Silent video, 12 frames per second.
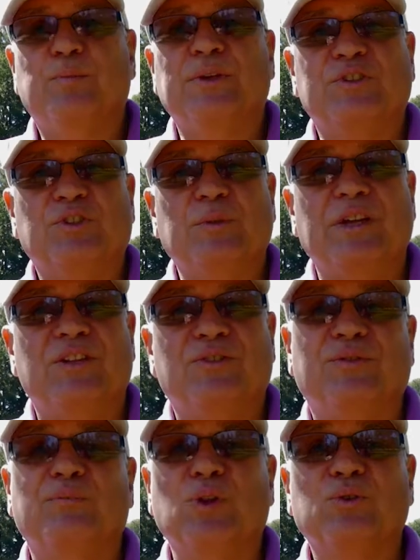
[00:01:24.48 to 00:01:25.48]
really? business manager
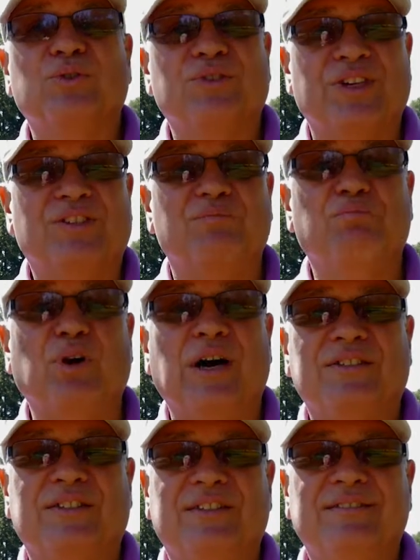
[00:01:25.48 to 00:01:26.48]
from Local Six in
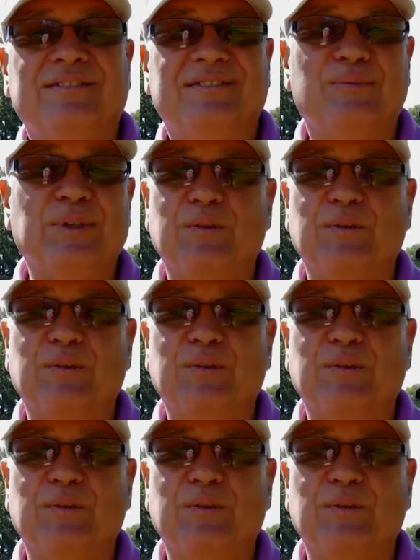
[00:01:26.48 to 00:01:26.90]
Boston. We